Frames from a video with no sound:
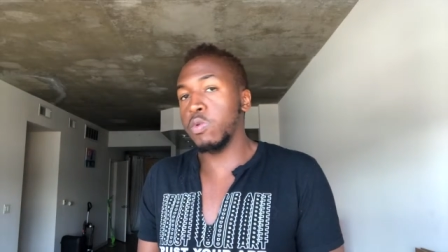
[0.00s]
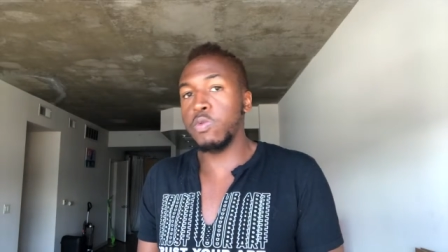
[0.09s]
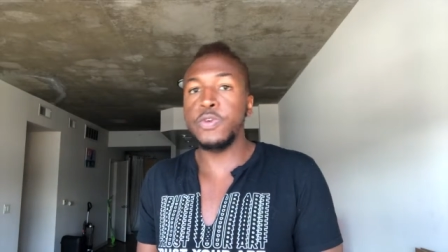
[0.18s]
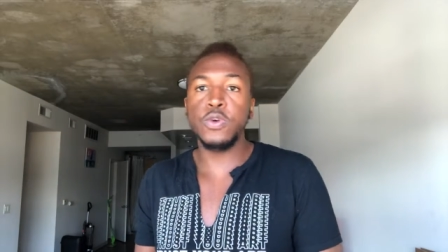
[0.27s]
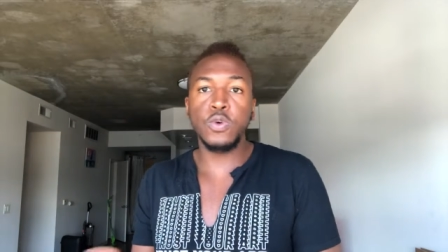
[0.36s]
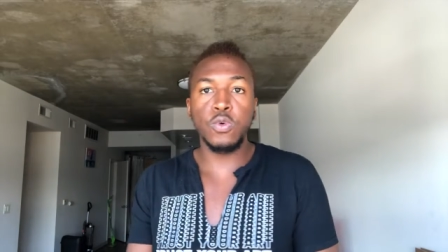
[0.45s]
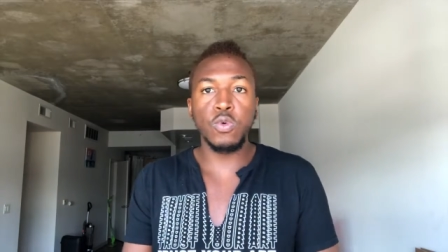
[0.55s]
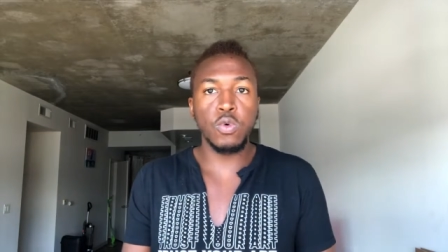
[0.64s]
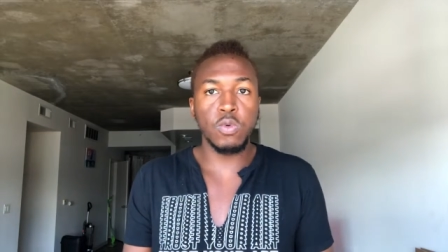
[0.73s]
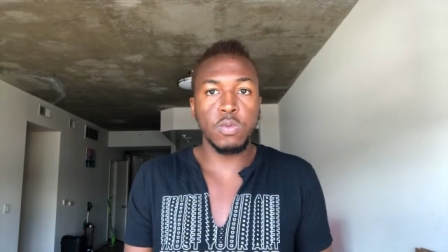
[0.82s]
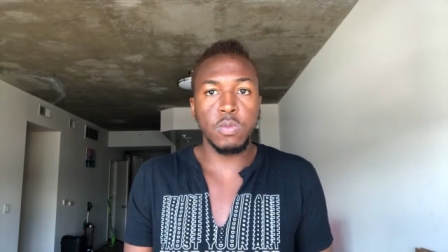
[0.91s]

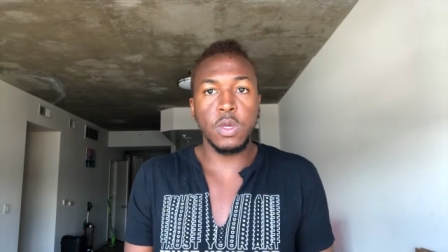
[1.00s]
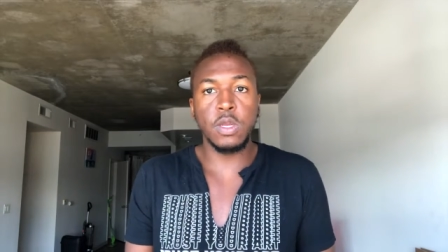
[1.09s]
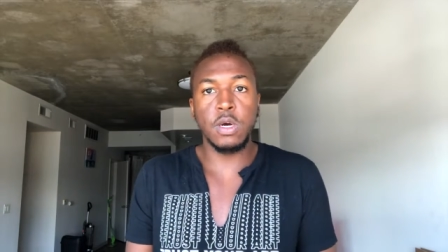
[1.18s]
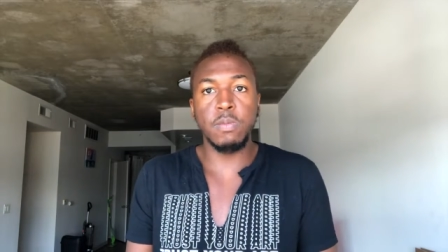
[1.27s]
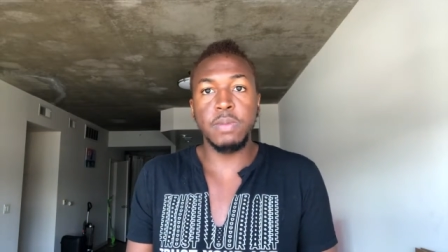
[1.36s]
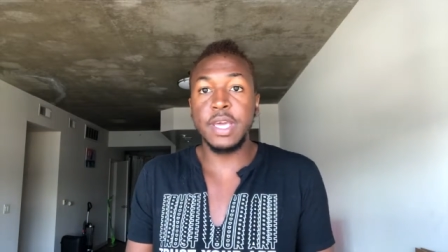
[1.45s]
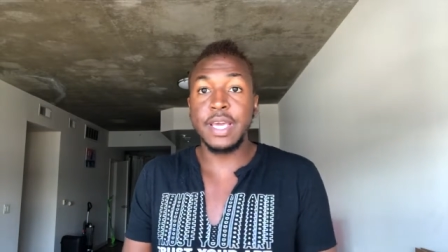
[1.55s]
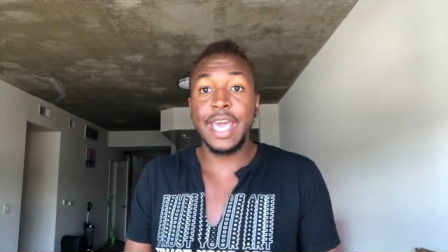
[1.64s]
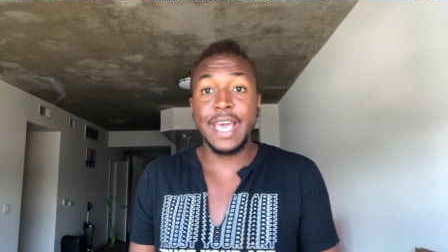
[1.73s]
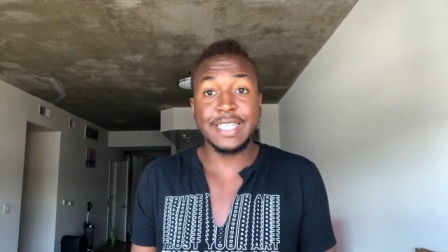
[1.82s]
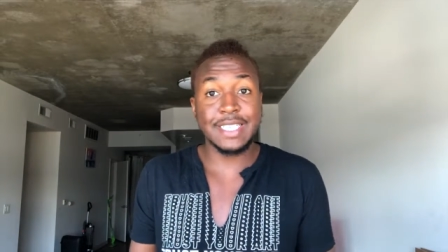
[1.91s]
view being
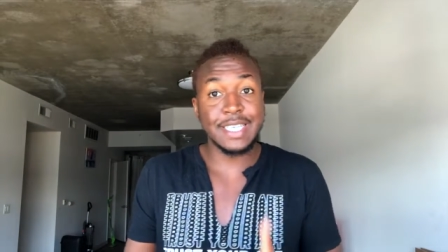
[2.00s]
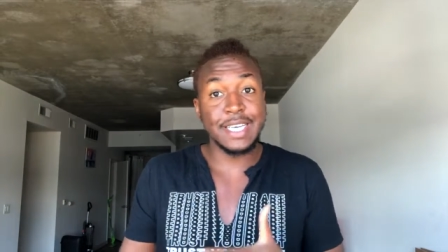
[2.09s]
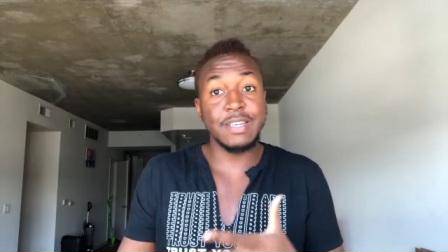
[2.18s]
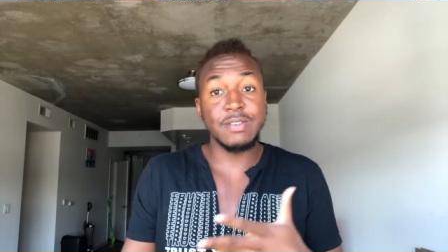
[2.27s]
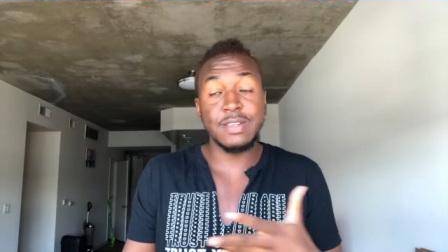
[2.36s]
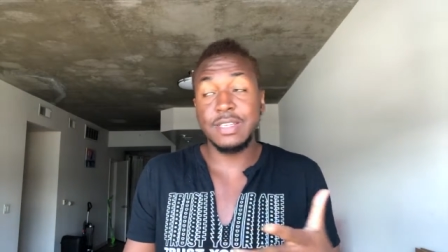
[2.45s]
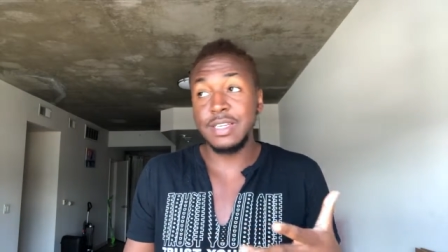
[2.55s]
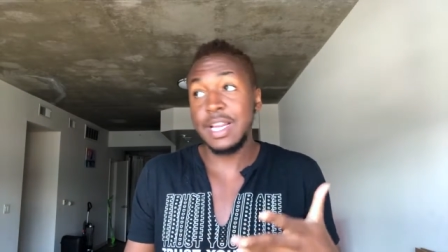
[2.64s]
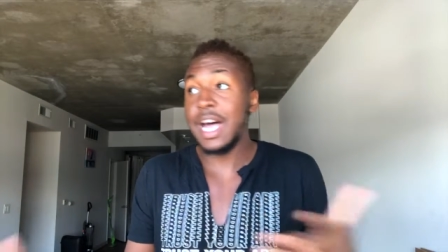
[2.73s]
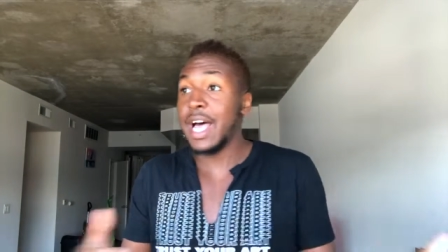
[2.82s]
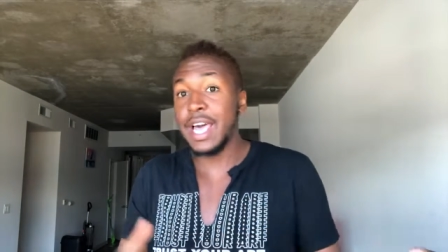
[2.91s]
gay as a sin or
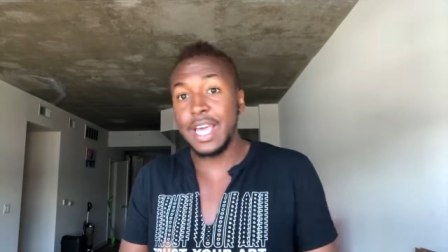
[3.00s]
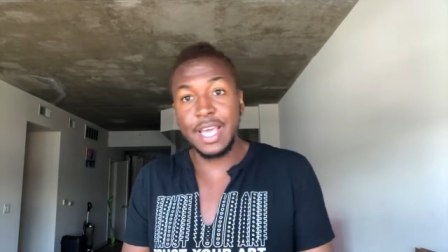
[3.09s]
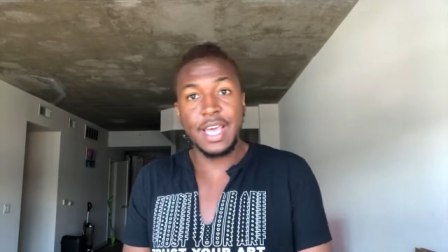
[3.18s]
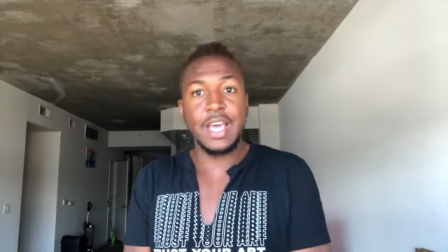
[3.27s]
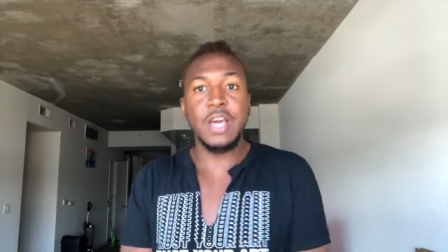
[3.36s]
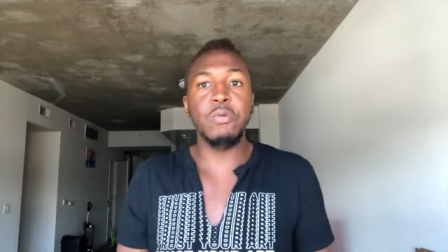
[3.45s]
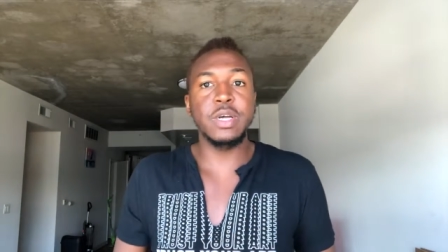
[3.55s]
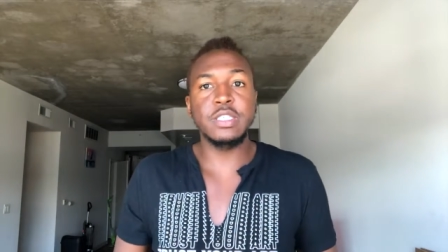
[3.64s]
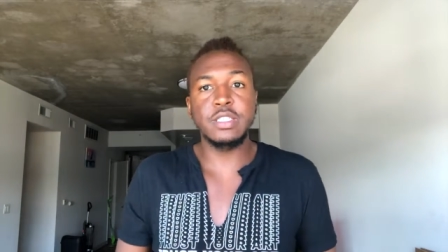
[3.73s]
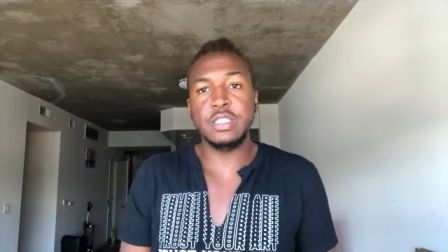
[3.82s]
not, which